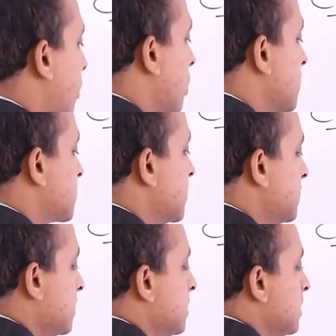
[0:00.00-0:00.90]

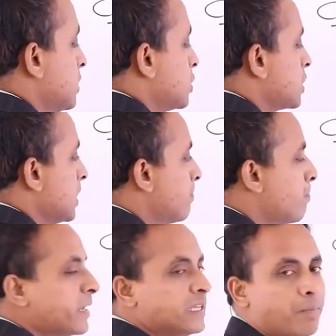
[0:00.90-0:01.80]
policy. Cheap
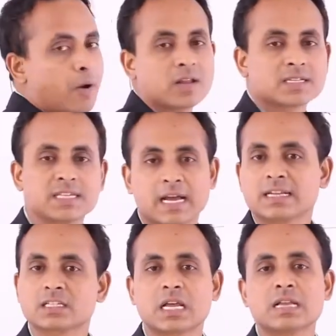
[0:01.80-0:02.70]
money policy.
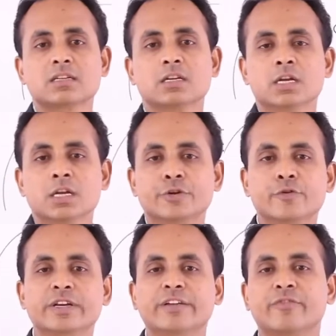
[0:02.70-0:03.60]
Understand?
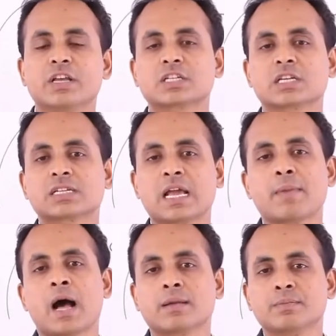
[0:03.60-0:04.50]
During deflation
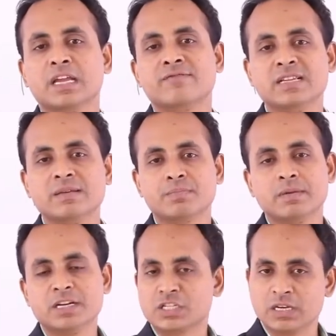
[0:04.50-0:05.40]
time, RBI will
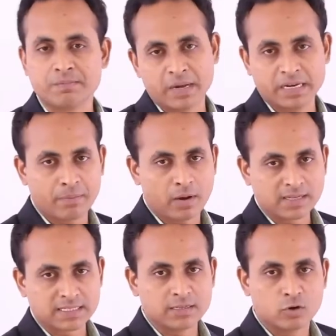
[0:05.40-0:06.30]
implement cheap money
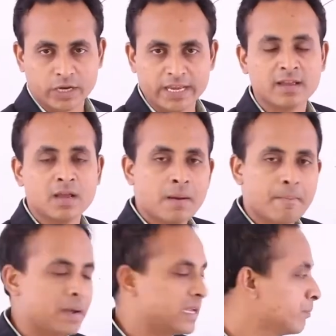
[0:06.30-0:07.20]
policy. Okay?
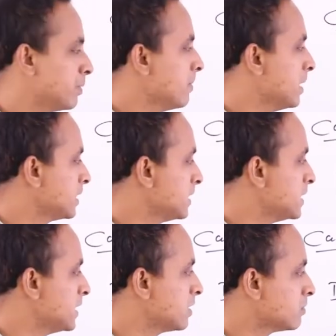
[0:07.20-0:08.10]
By implementing
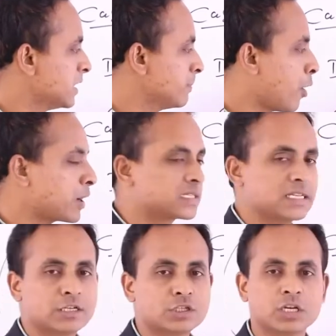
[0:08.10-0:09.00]
dear money
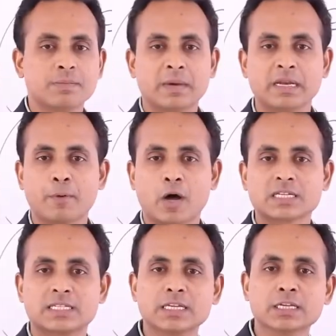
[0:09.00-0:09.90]
policy and cheap money
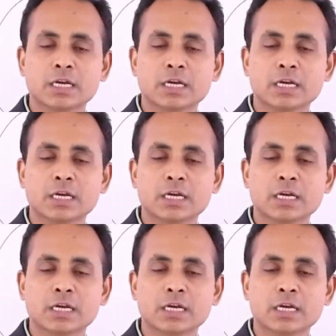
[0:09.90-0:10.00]
policy